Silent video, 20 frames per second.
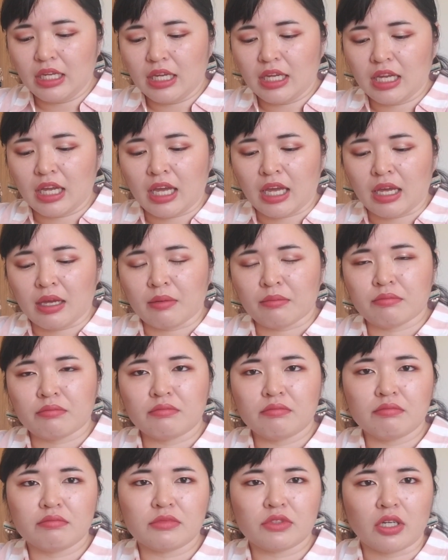
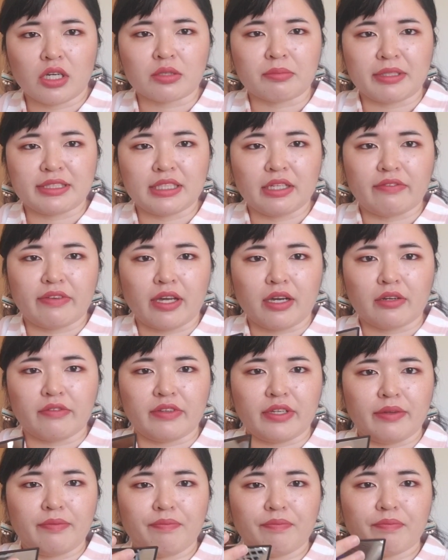Talked myself out of
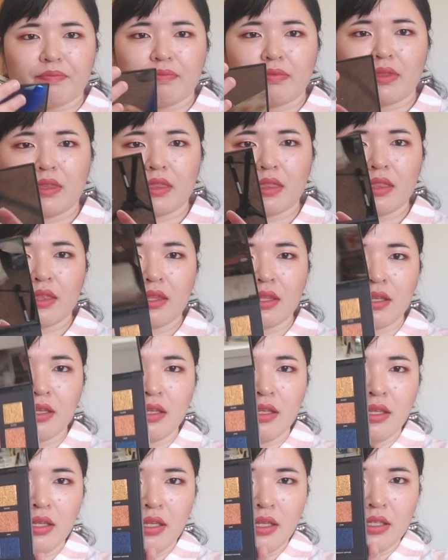it.
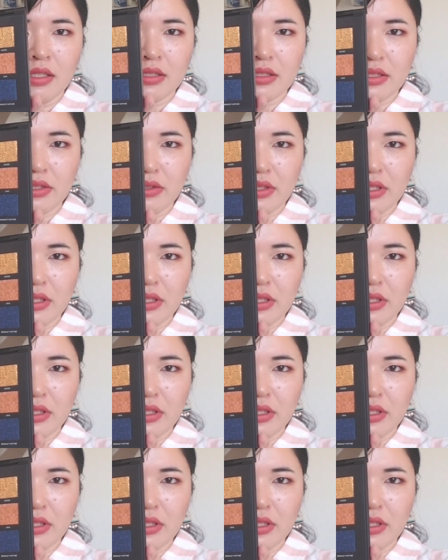So